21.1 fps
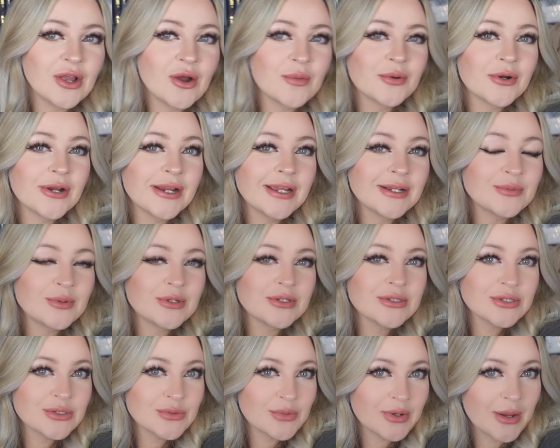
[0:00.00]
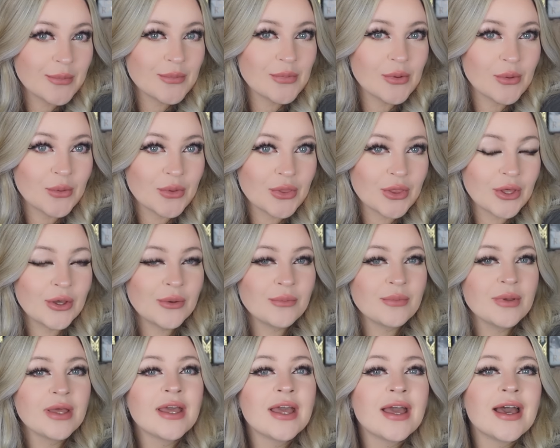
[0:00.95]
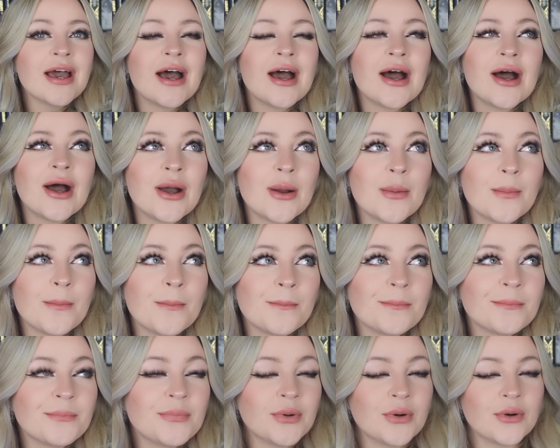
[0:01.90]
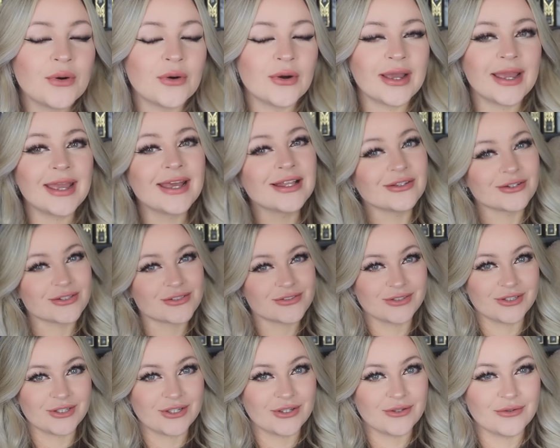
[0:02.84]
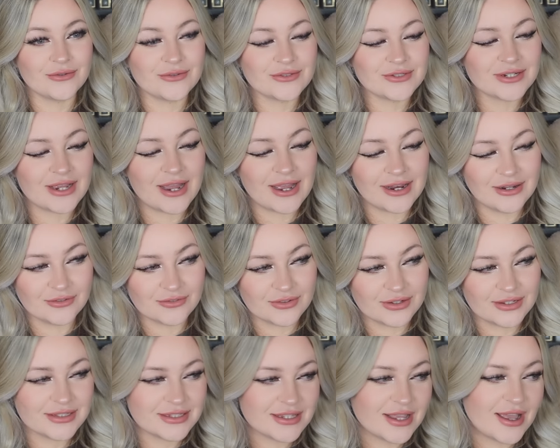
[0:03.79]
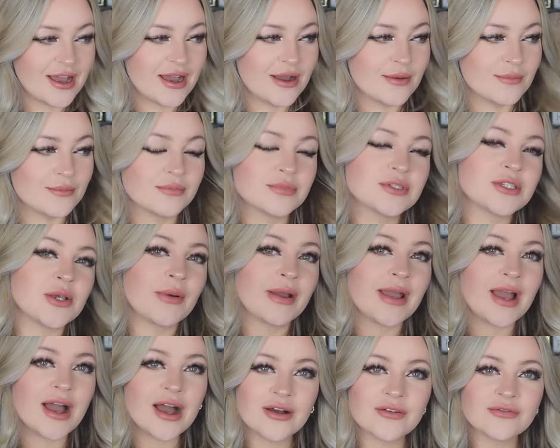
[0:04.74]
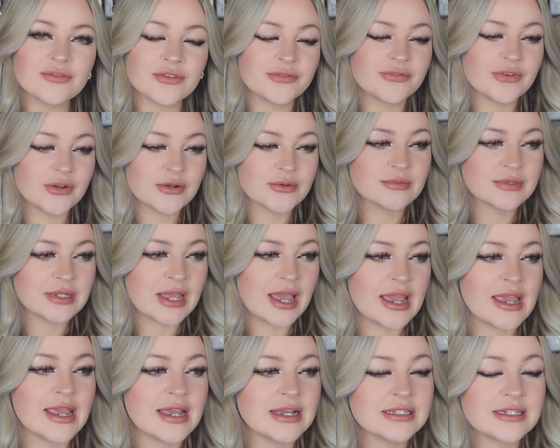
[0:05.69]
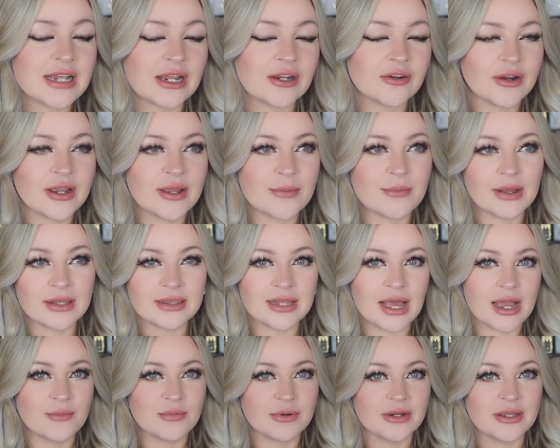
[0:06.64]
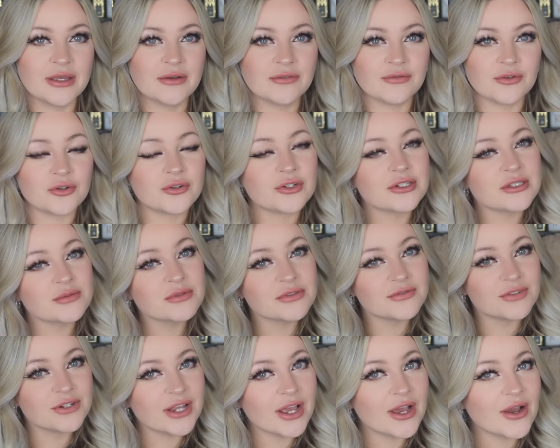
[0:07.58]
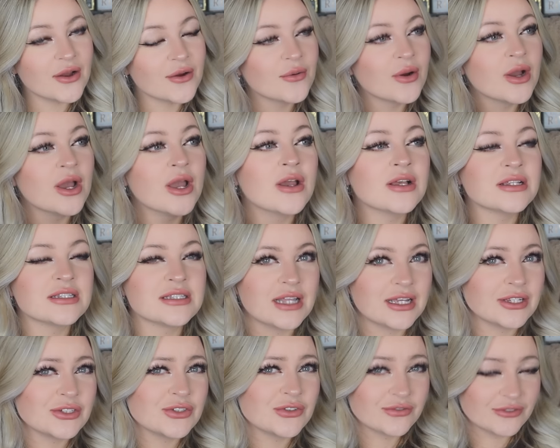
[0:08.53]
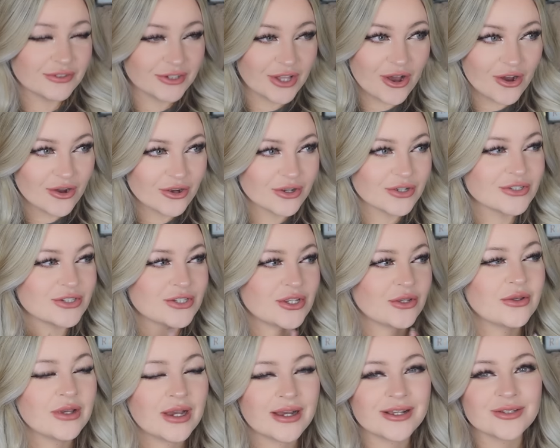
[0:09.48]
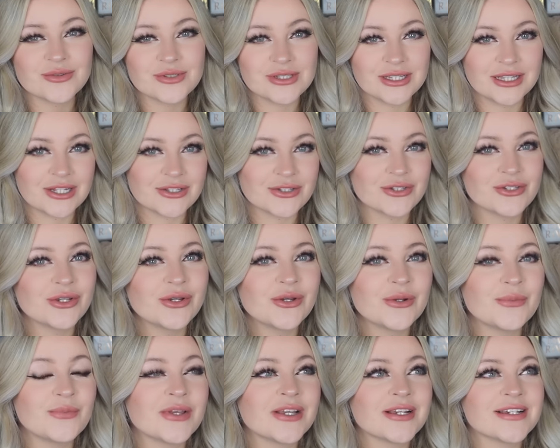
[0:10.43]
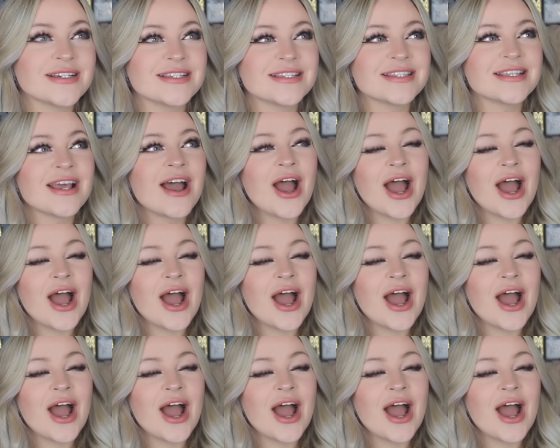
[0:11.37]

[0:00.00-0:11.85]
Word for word: operated ones when I bought them. Um, but it looks really cute. I love it. Um, so I have filmed a decorate my library for Christmas video slash a vlog. So you guys will see that soon because